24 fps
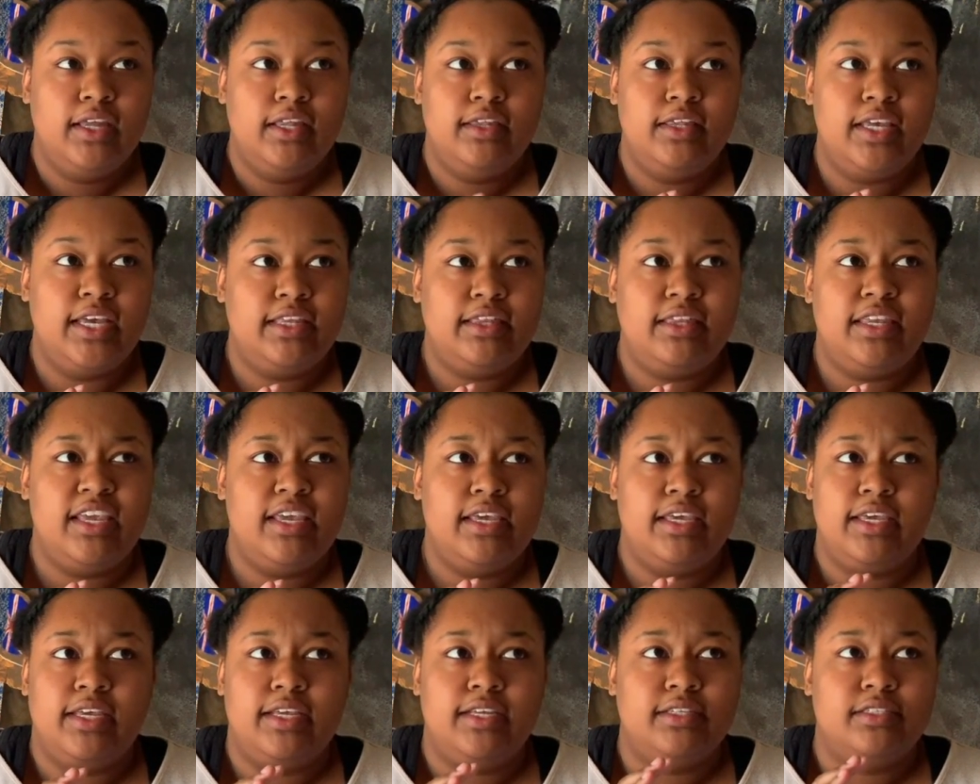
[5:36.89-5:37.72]
They
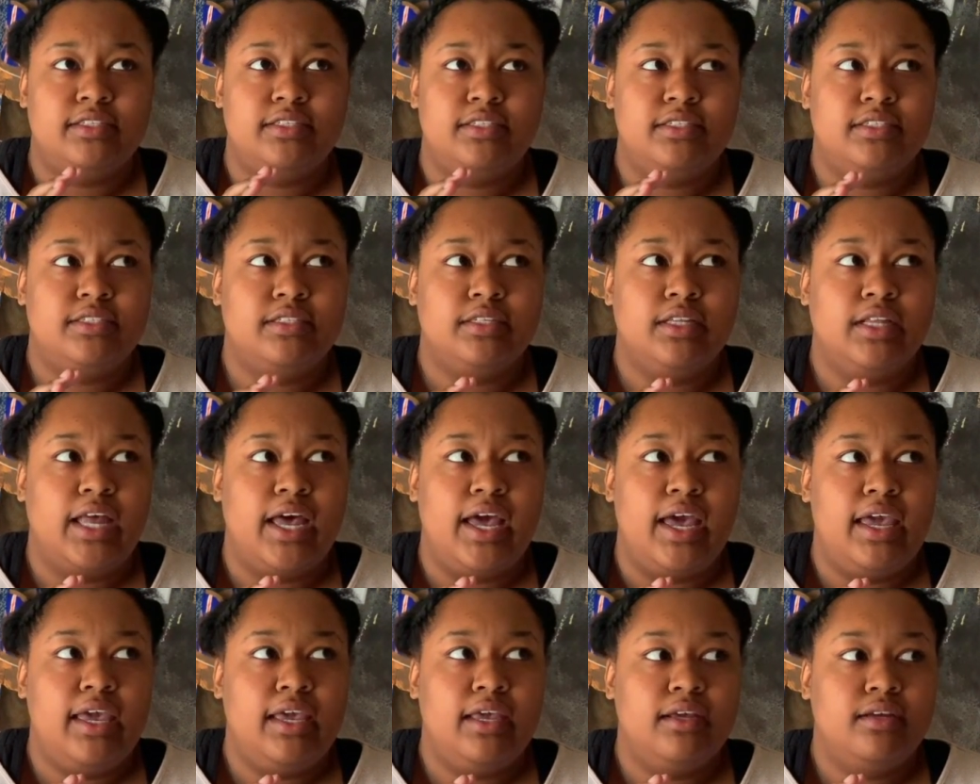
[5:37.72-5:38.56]
think it's
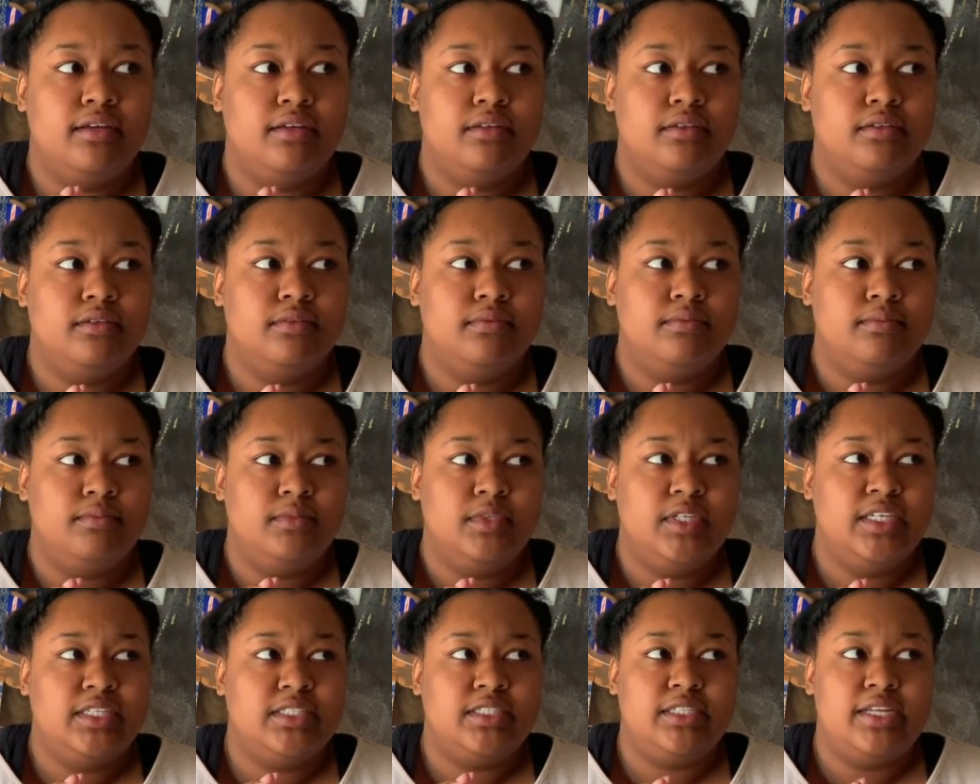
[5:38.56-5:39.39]
like,
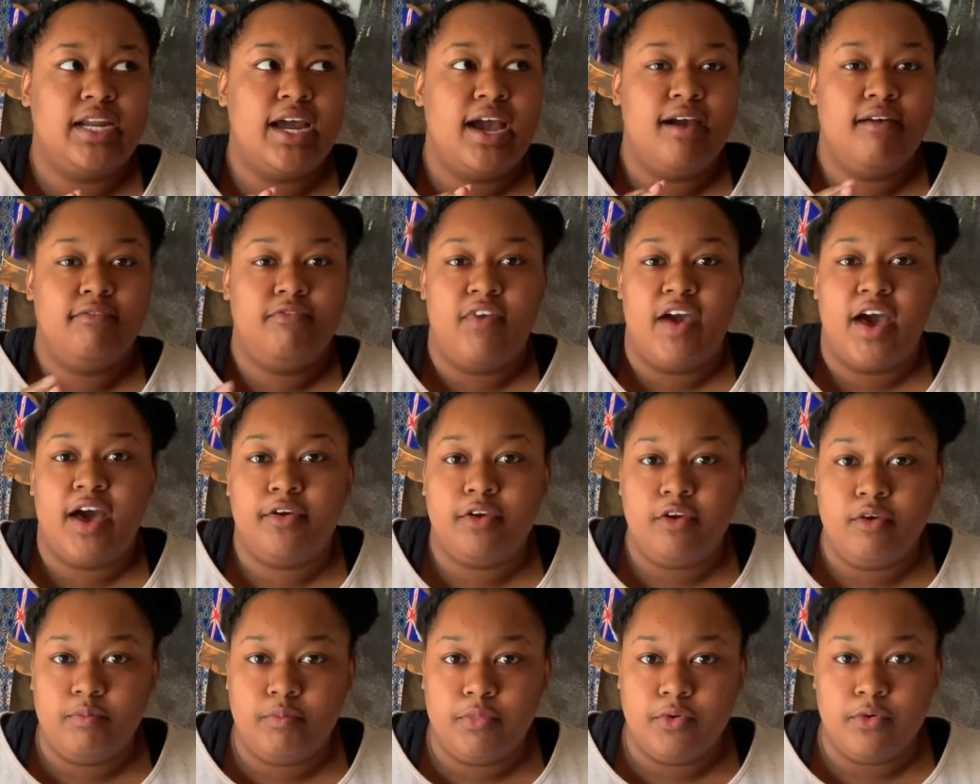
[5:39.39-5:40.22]
it's not
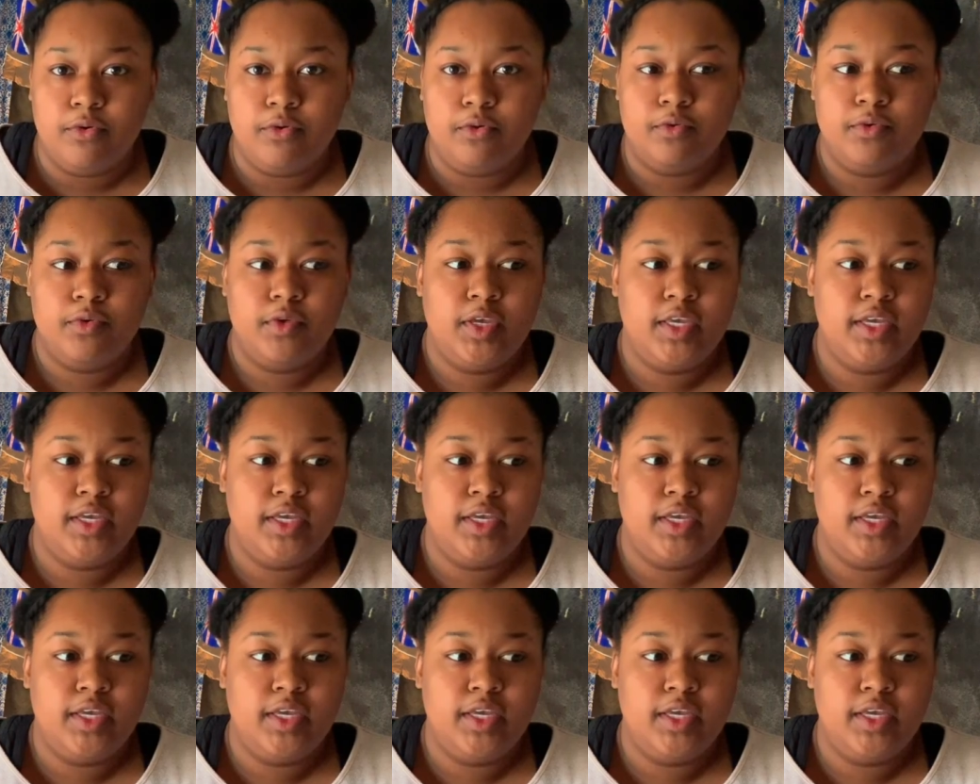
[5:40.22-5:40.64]
valuable.